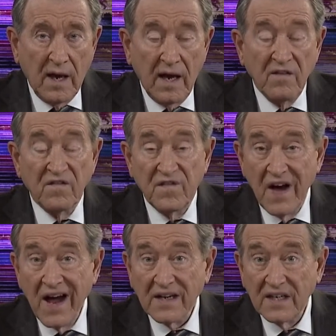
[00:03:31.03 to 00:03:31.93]
In
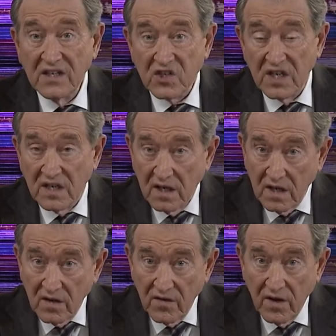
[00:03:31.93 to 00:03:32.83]
fact, he said,
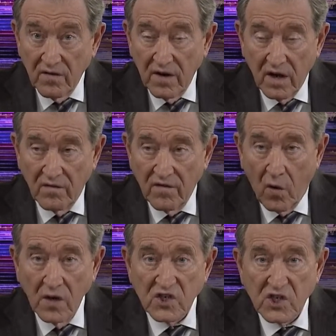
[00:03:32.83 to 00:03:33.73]
the, a
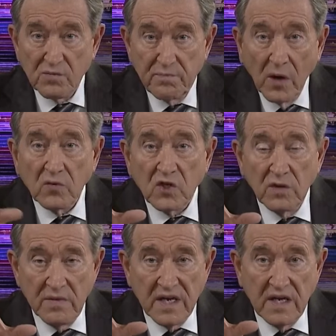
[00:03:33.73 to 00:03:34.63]
voice spoke to
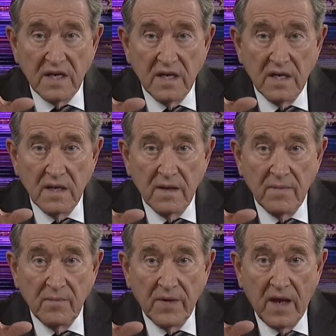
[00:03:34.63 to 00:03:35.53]
me
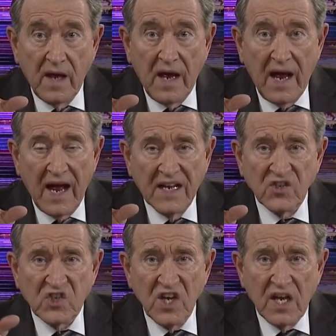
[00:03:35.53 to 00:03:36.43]
and
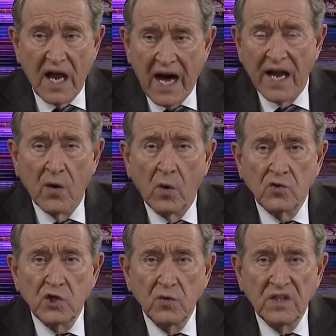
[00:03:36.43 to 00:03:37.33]
said, I don't
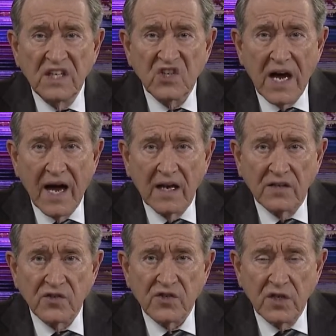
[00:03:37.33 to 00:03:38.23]
want you in these
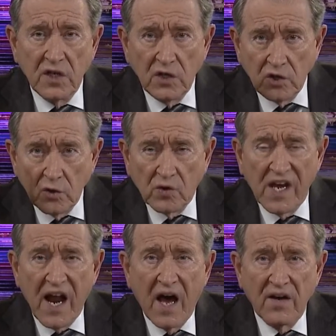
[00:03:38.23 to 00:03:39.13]
islands. You
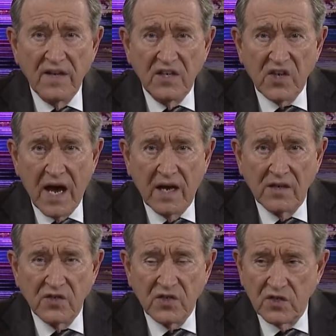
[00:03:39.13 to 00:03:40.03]
get out of these
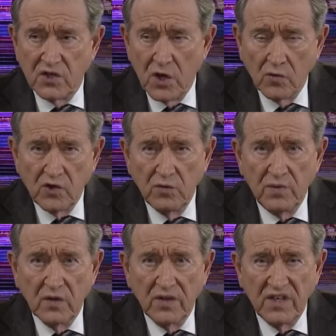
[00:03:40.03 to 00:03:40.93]
islands. Don't you
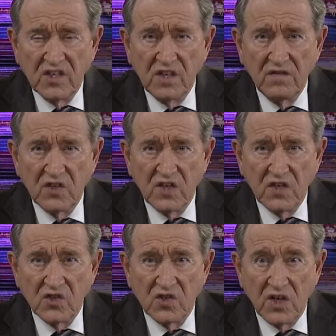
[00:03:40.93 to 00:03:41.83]
build any TV
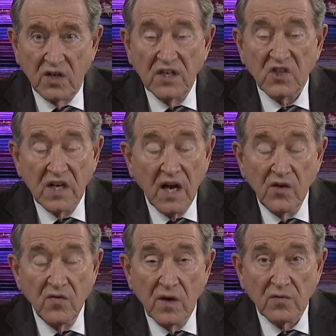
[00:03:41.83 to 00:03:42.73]
stations here. He said, I
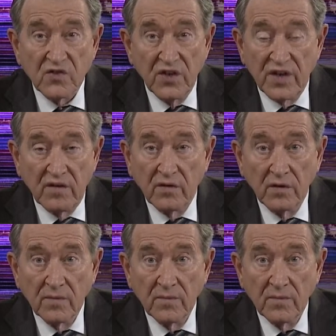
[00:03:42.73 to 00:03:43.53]
knew that was the devil.